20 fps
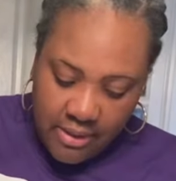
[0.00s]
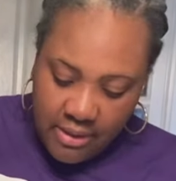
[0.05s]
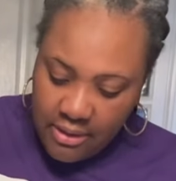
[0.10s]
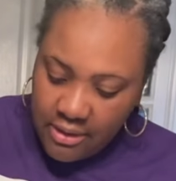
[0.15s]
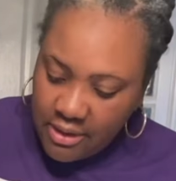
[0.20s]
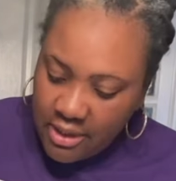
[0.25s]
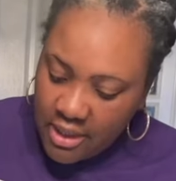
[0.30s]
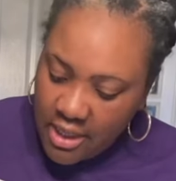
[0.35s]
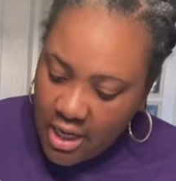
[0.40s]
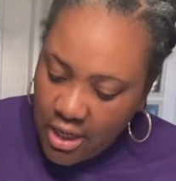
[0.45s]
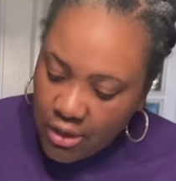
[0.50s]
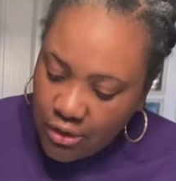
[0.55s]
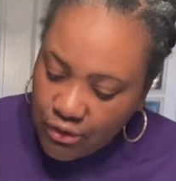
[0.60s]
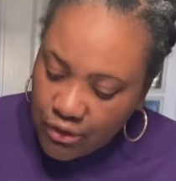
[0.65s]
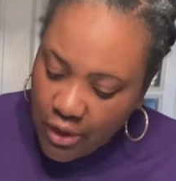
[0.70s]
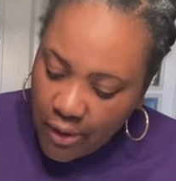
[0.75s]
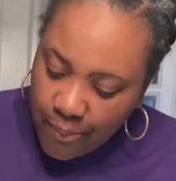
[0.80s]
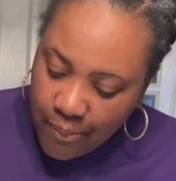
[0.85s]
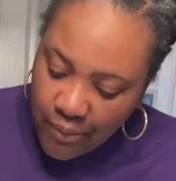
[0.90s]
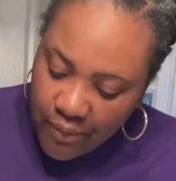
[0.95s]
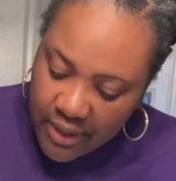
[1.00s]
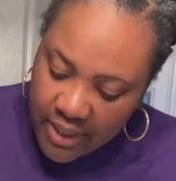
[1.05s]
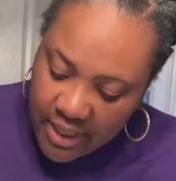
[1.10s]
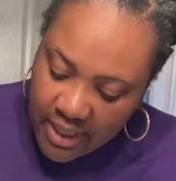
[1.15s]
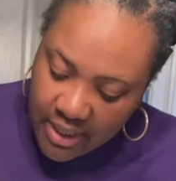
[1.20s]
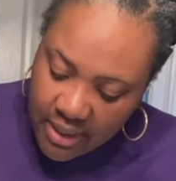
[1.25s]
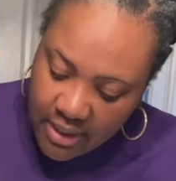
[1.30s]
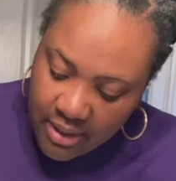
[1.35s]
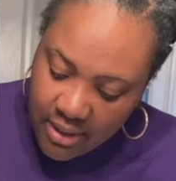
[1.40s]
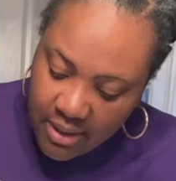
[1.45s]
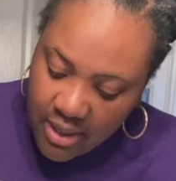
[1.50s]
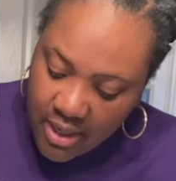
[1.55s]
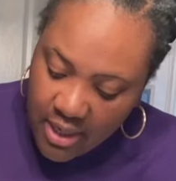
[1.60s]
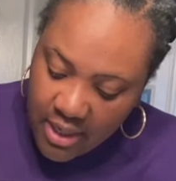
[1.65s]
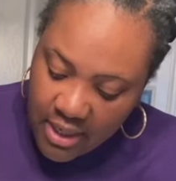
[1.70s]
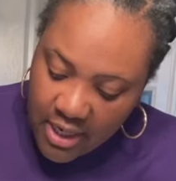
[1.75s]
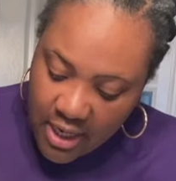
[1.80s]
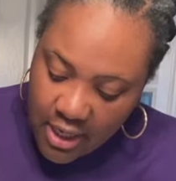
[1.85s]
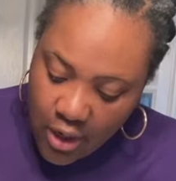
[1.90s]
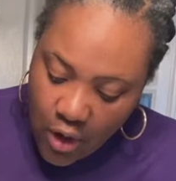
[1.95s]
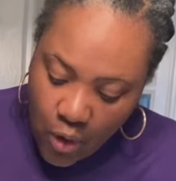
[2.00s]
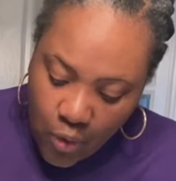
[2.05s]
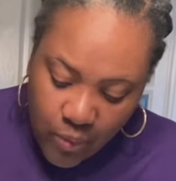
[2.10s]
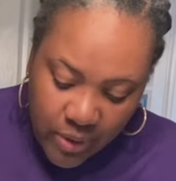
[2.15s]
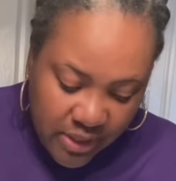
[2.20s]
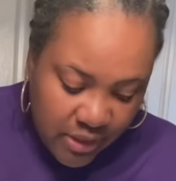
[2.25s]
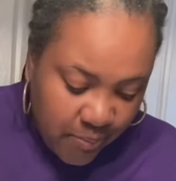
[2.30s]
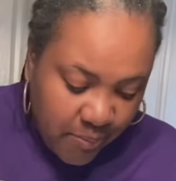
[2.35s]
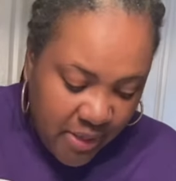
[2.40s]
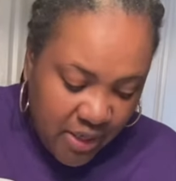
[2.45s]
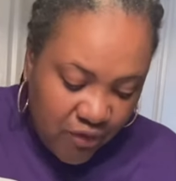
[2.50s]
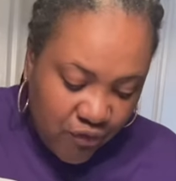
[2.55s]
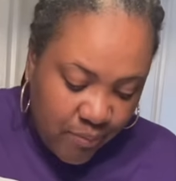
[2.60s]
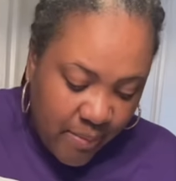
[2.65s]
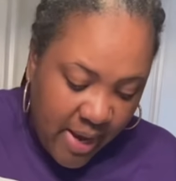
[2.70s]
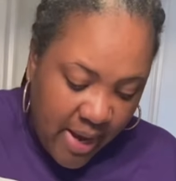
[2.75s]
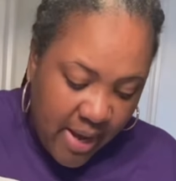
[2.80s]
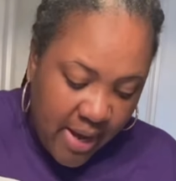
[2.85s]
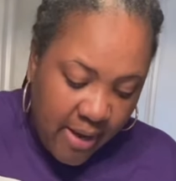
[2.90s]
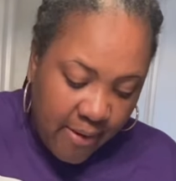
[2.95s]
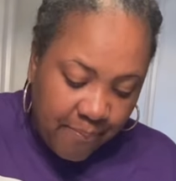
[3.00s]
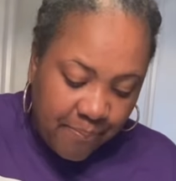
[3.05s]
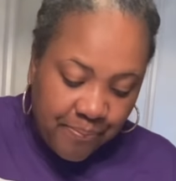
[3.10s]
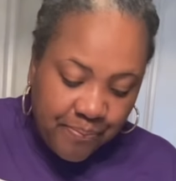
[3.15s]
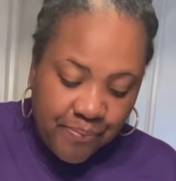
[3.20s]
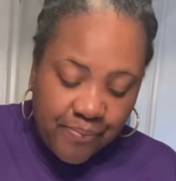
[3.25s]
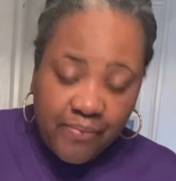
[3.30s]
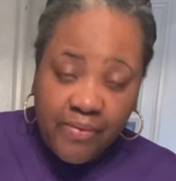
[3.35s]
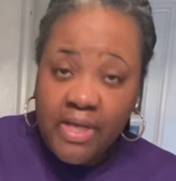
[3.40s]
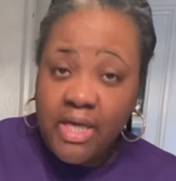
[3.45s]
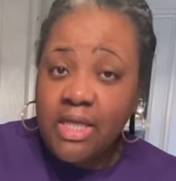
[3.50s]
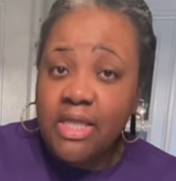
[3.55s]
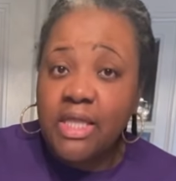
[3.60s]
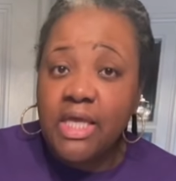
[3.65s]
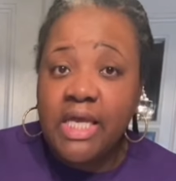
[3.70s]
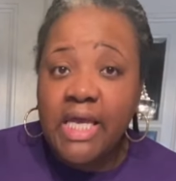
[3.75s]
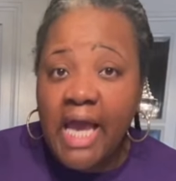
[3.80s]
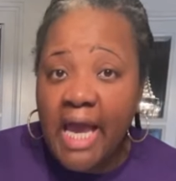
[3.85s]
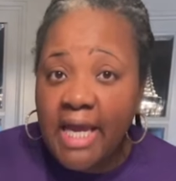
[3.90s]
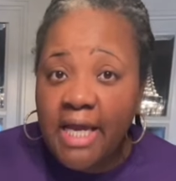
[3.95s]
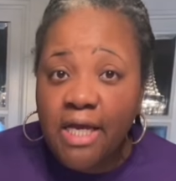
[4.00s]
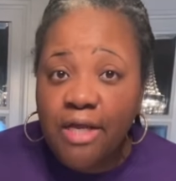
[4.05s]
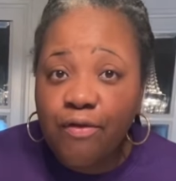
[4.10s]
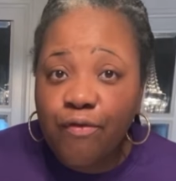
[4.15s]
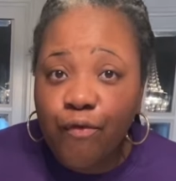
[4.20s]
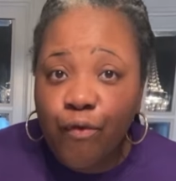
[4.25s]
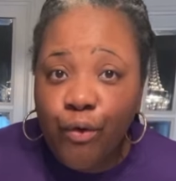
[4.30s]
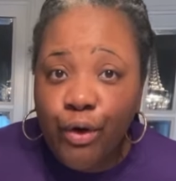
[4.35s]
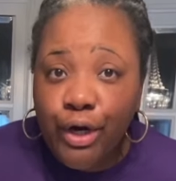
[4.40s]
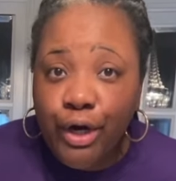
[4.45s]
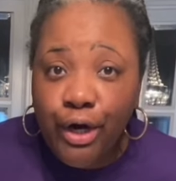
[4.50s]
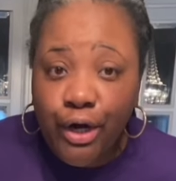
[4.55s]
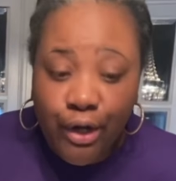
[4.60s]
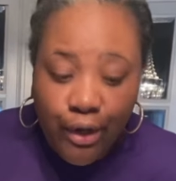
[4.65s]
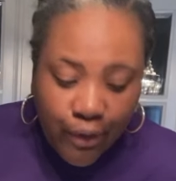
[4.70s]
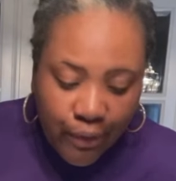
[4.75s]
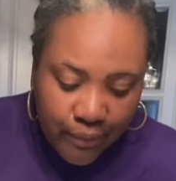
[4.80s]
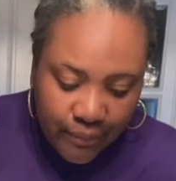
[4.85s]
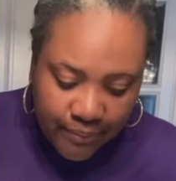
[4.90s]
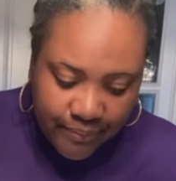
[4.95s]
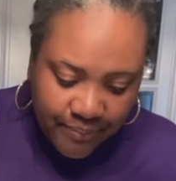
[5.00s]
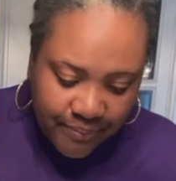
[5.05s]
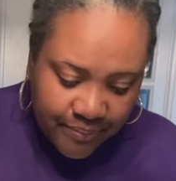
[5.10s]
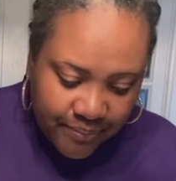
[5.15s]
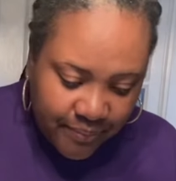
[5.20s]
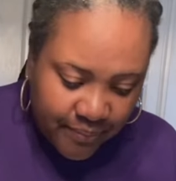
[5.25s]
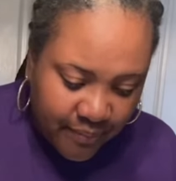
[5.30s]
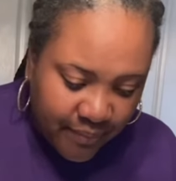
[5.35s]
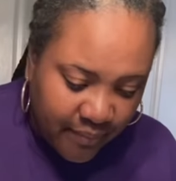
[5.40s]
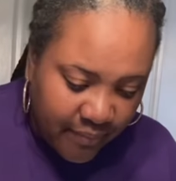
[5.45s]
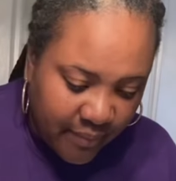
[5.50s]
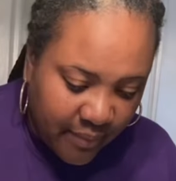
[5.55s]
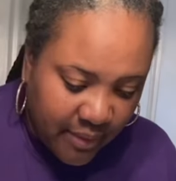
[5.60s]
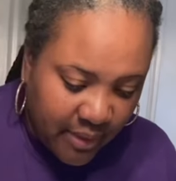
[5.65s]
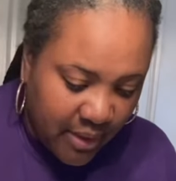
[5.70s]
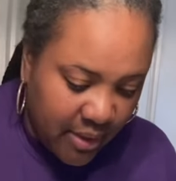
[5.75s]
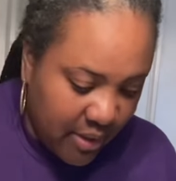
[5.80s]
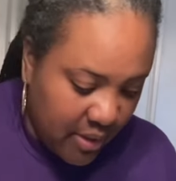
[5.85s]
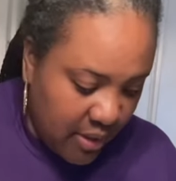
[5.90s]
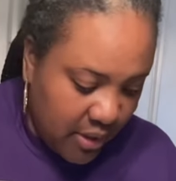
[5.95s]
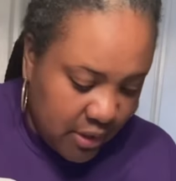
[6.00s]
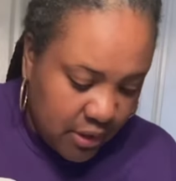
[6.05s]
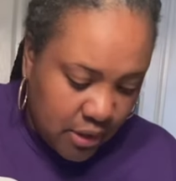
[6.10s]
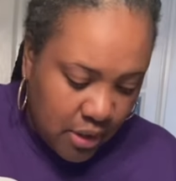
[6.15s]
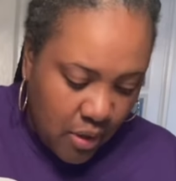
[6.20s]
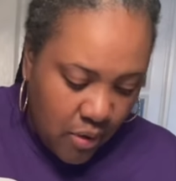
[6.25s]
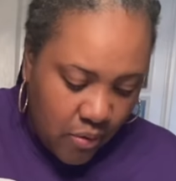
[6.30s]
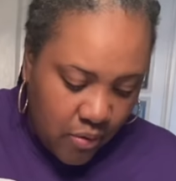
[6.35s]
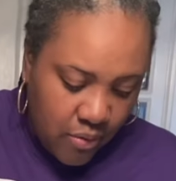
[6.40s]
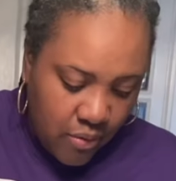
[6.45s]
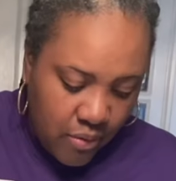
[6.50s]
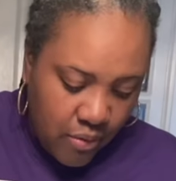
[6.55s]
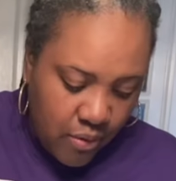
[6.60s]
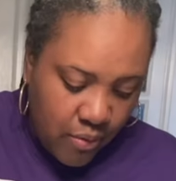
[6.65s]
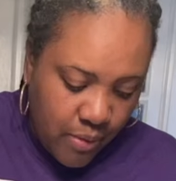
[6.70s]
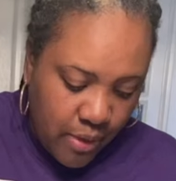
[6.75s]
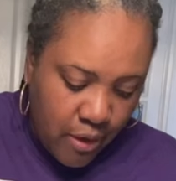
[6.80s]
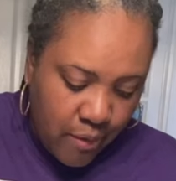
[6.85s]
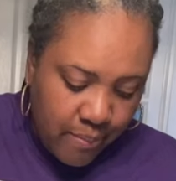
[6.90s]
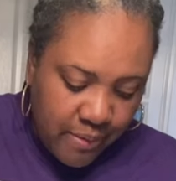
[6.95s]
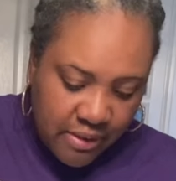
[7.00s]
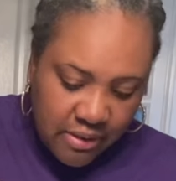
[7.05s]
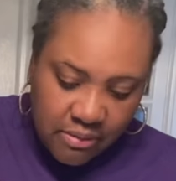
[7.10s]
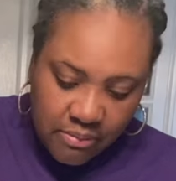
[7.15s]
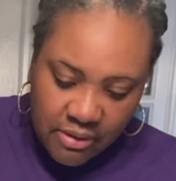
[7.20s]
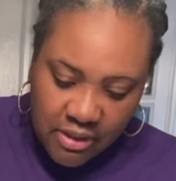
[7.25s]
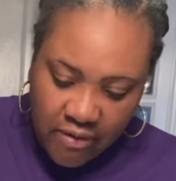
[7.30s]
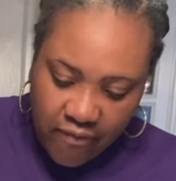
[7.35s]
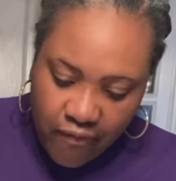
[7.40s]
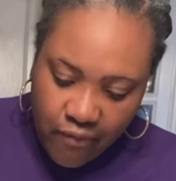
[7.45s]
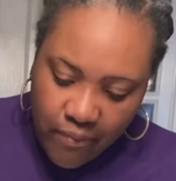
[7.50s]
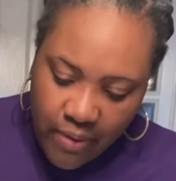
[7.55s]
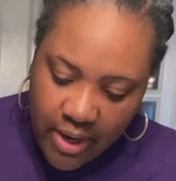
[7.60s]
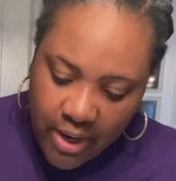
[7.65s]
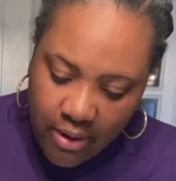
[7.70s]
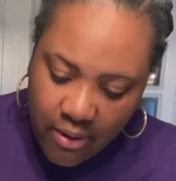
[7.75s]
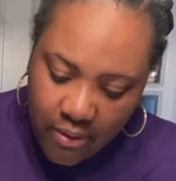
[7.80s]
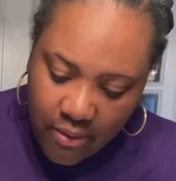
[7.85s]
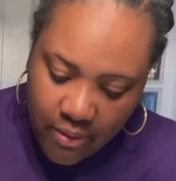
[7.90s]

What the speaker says: the colors are pretty. They go with SpongeBob. The cake is for a girl. So, we're gonna put some stuff around.